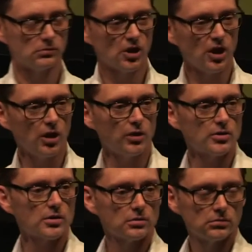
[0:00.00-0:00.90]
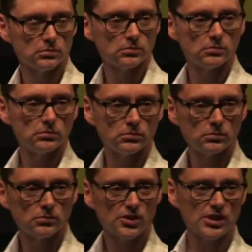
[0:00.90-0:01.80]
colors,
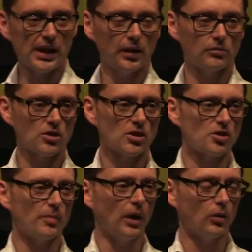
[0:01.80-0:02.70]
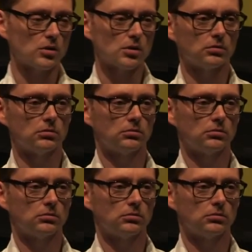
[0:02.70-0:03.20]
sounds, smells,